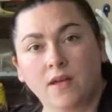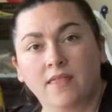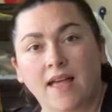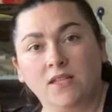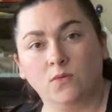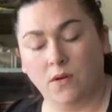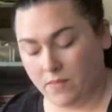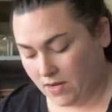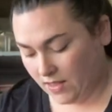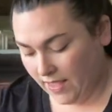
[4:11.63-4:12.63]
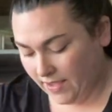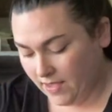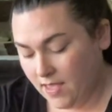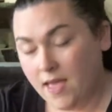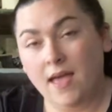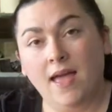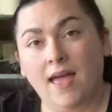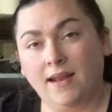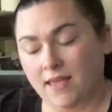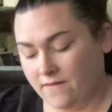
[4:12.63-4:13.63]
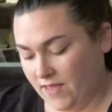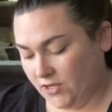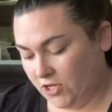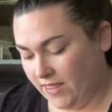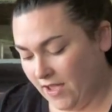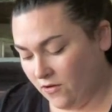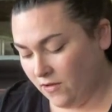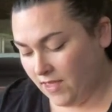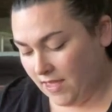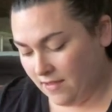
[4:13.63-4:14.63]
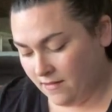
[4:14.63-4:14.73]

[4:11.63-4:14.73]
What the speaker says: that's when I'm gonna click and give AJ that cookie.